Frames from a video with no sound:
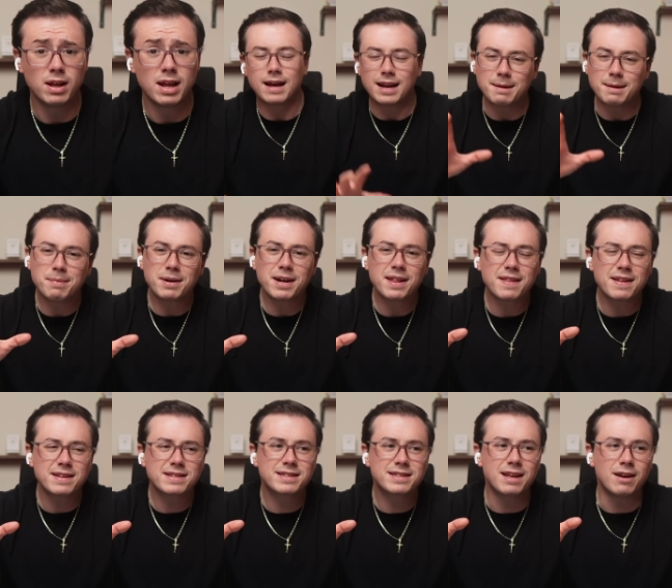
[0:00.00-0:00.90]
Anybody
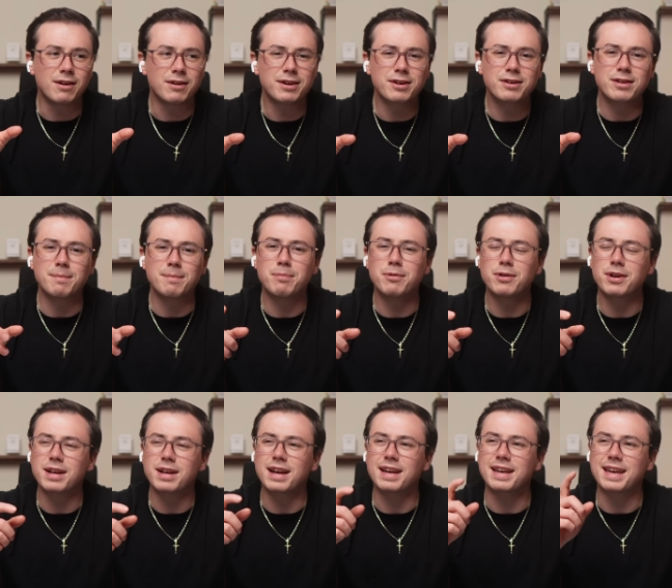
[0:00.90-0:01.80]
that's telling you that
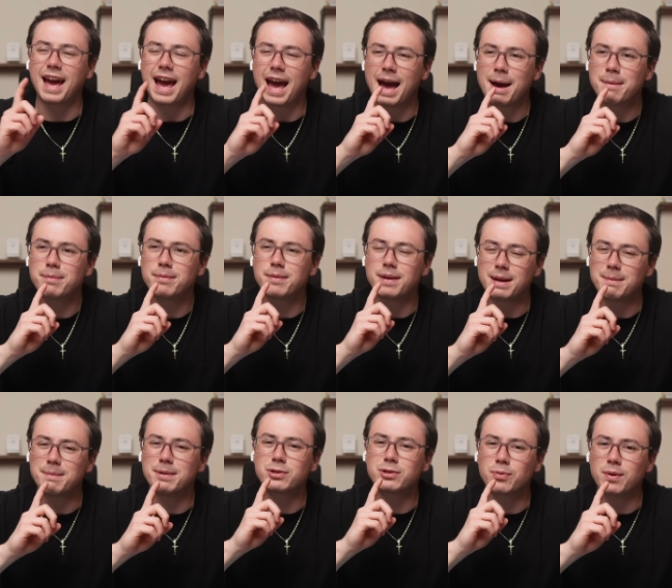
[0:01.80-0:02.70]
putting a gap in
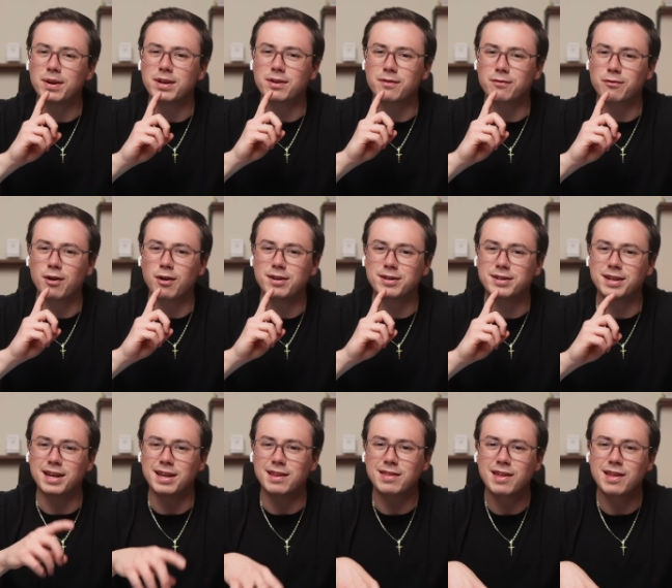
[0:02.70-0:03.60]
between your front
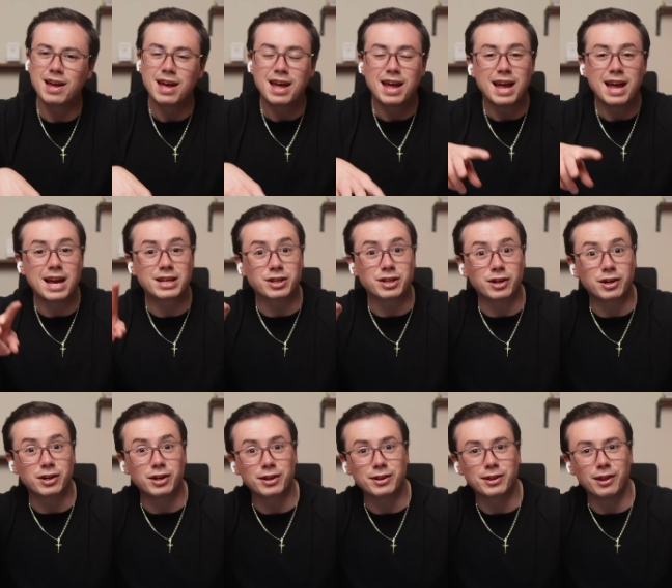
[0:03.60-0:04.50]
teeth is a
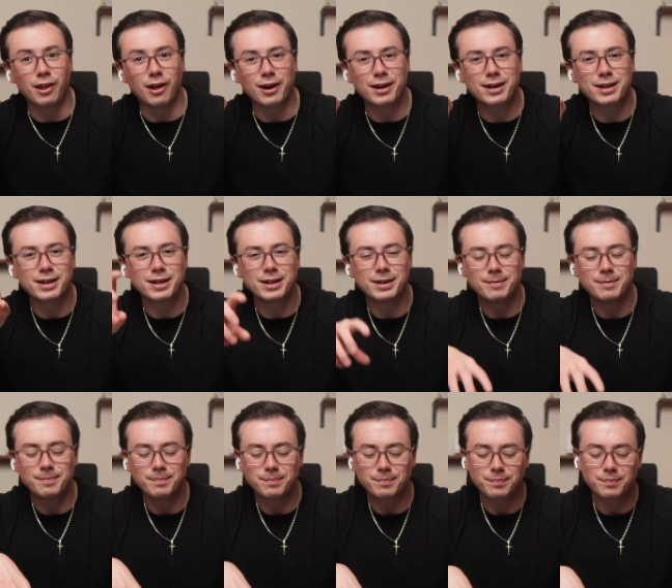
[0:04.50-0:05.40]
good look,
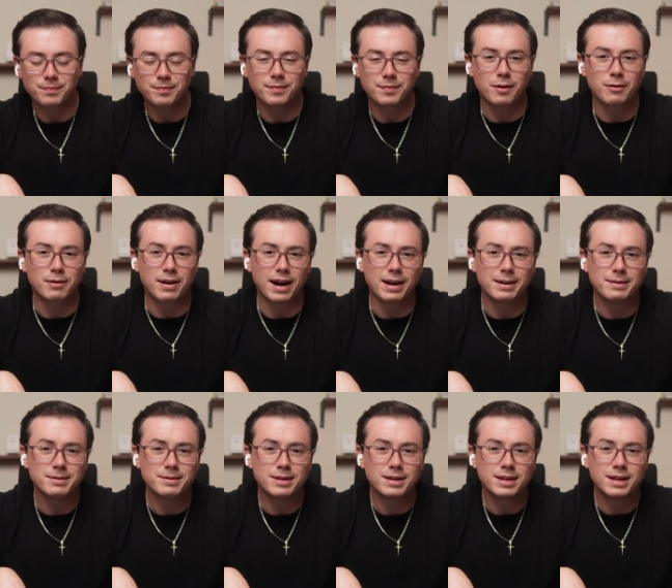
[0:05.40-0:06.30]
okay?
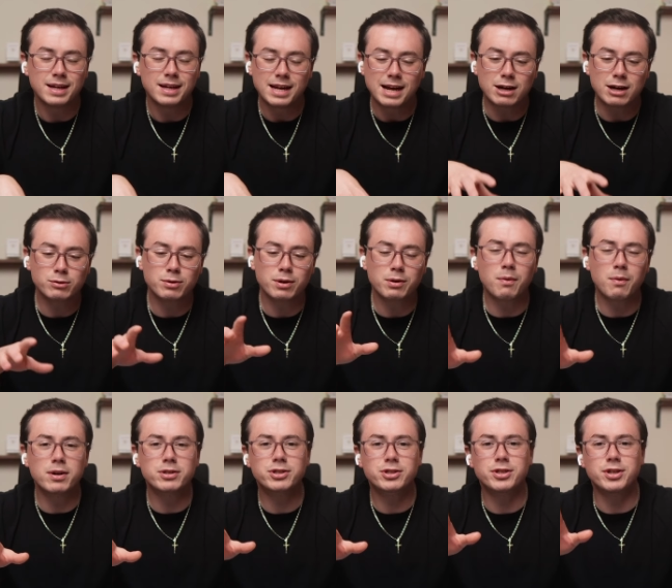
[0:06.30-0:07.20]
Here's what I
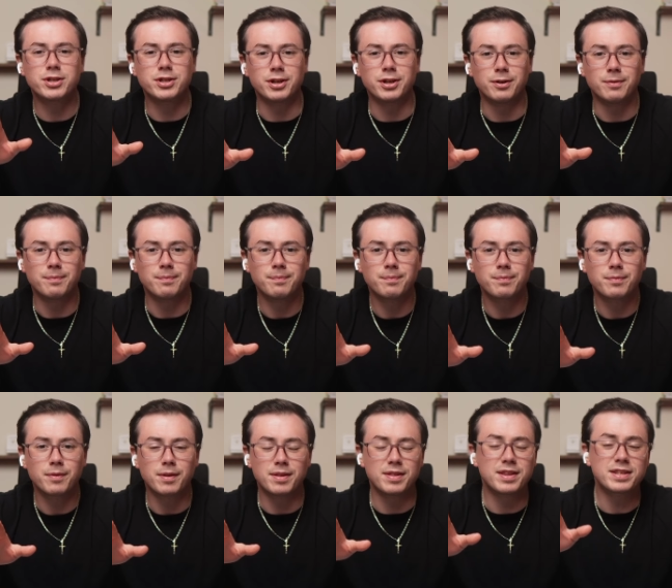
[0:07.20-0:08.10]
want you to do.
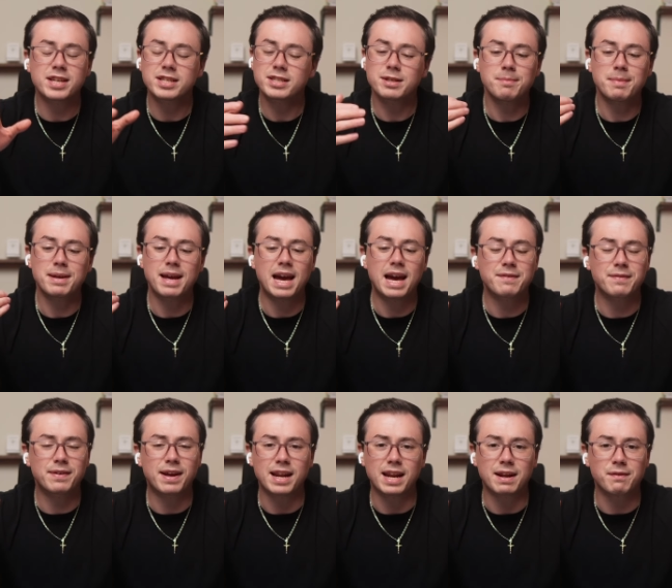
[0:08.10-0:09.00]
And this isn't me
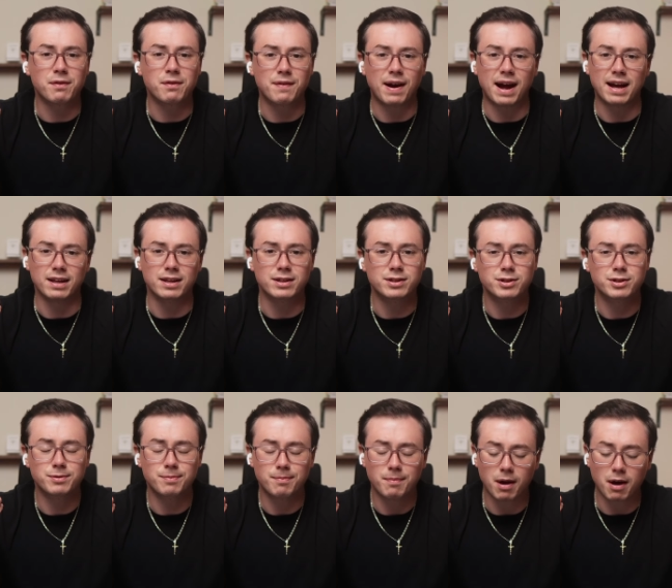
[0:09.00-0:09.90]
advocating for
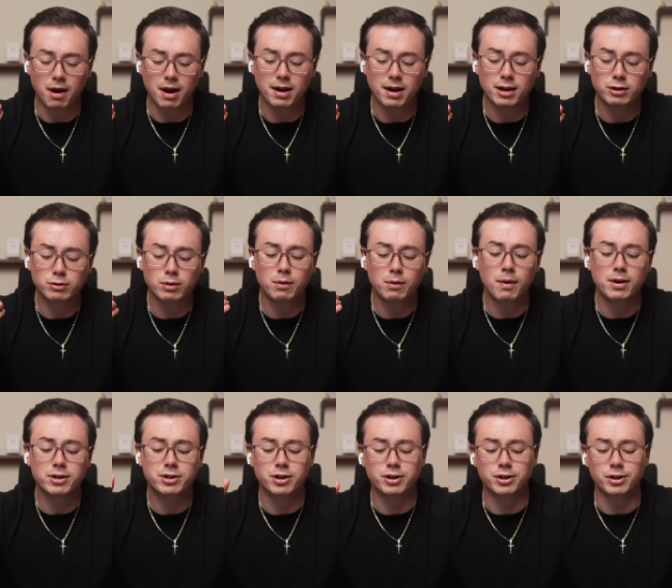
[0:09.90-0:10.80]
violence. All right, here's what I
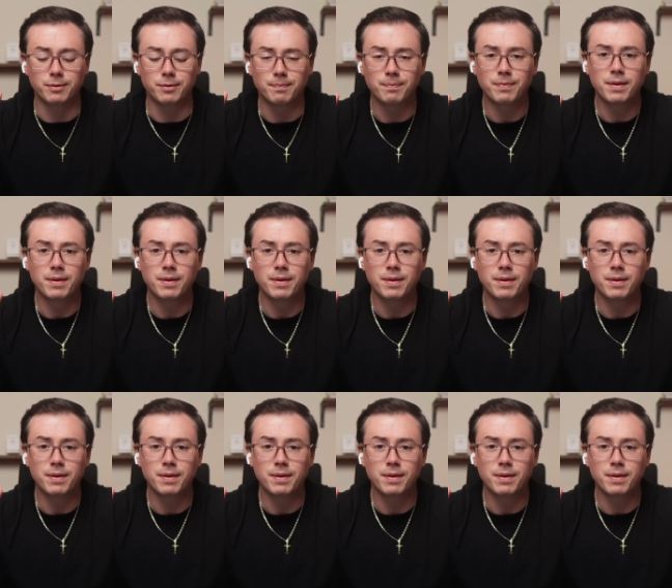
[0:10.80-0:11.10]
want you to do.